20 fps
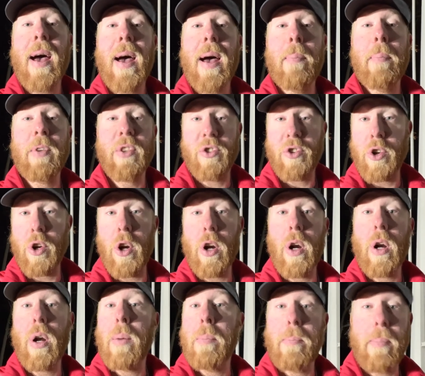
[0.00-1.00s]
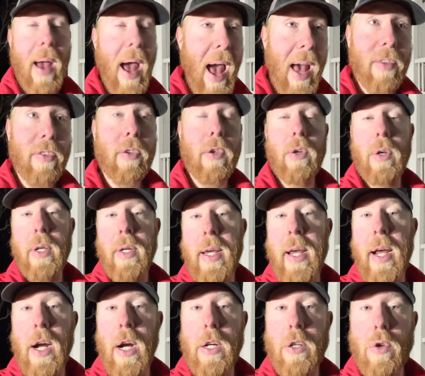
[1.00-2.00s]
mature, masculine
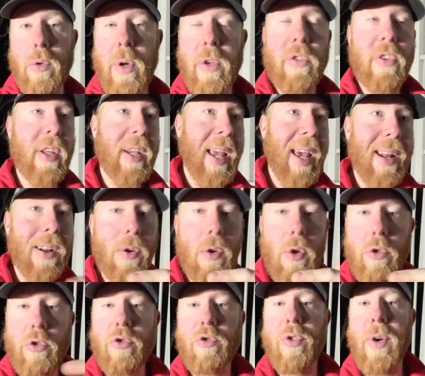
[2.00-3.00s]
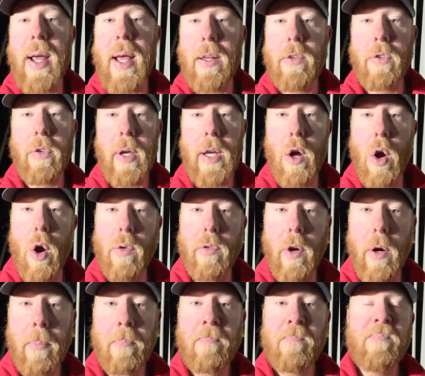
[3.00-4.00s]
characteristic, and it will translate
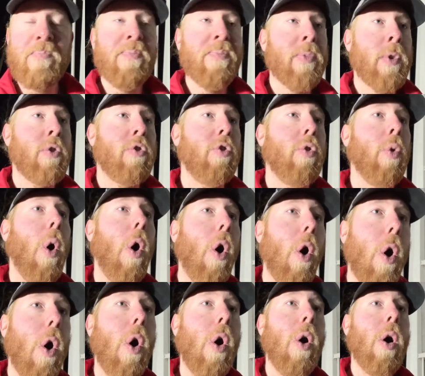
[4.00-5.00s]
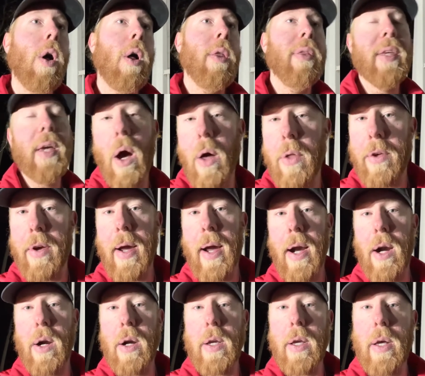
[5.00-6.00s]
over to all the other
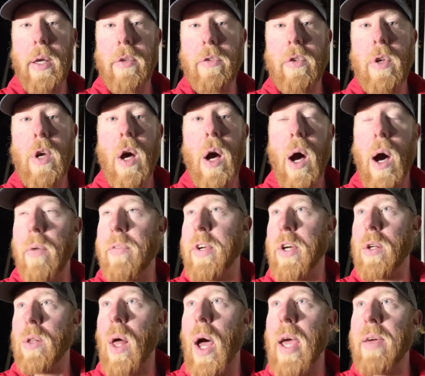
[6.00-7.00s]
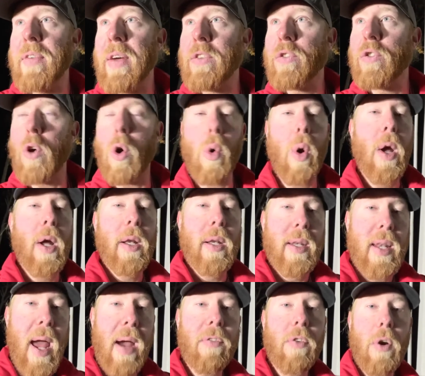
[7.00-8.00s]
areas of your life. And so
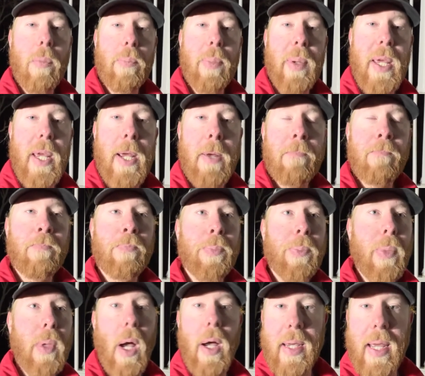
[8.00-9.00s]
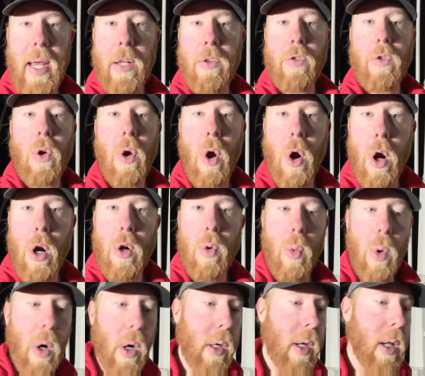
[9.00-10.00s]
never be against hard
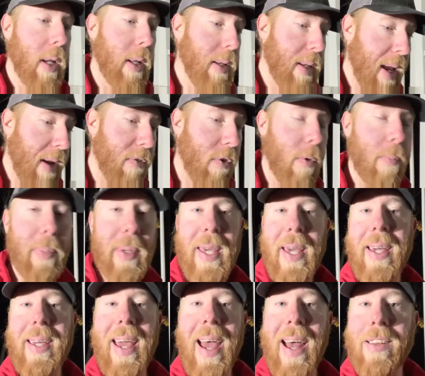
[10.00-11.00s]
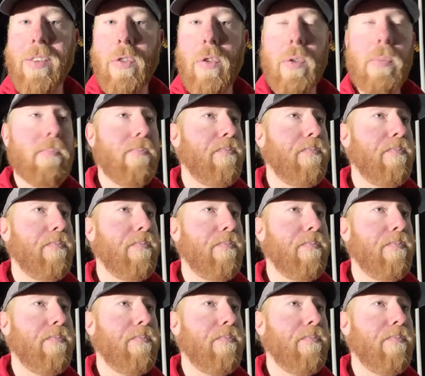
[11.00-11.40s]
work, never be against